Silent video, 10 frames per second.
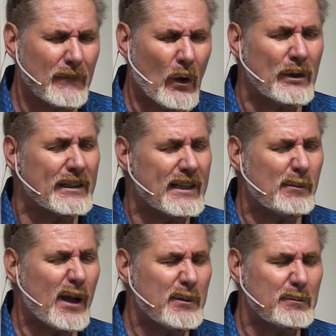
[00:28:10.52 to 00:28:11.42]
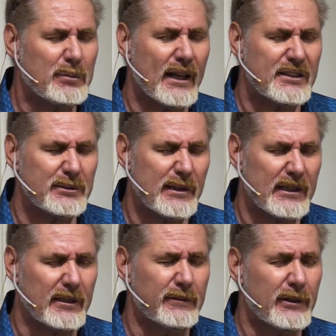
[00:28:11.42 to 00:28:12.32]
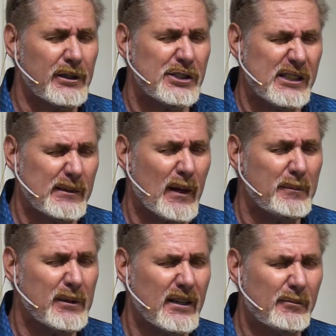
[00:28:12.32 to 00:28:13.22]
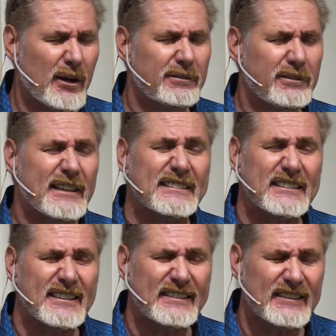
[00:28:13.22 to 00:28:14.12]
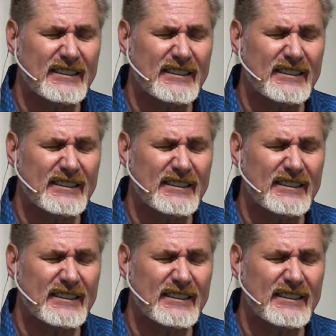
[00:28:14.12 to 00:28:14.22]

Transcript: or that they might be blessed with a conversion and might become our friends.